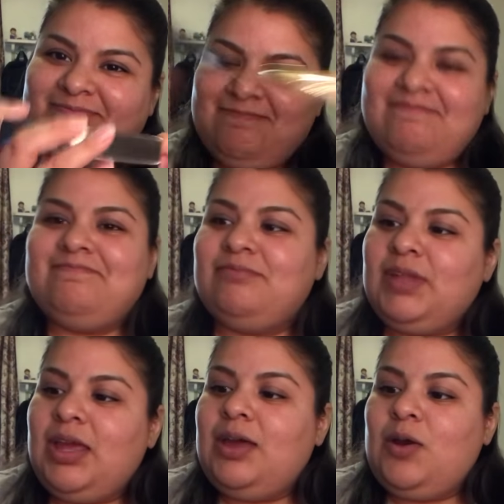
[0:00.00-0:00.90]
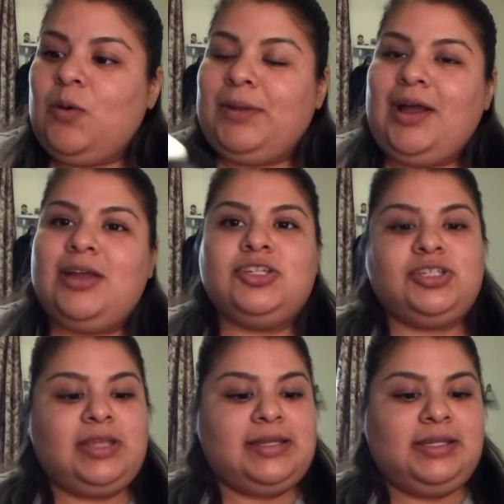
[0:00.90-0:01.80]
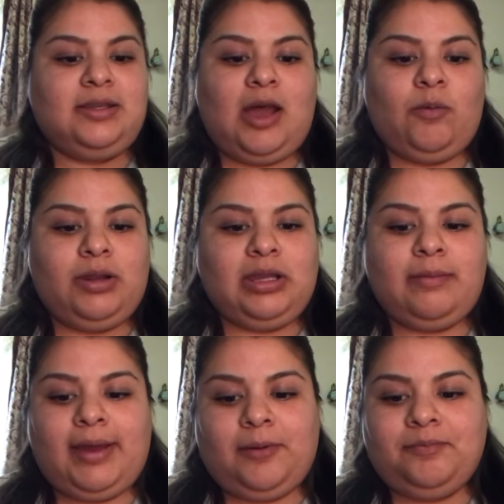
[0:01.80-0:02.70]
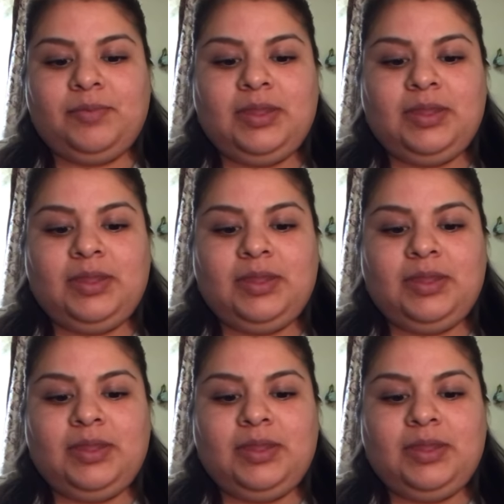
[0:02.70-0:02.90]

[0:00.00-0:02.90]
Oh my gosh, that did not want to come out.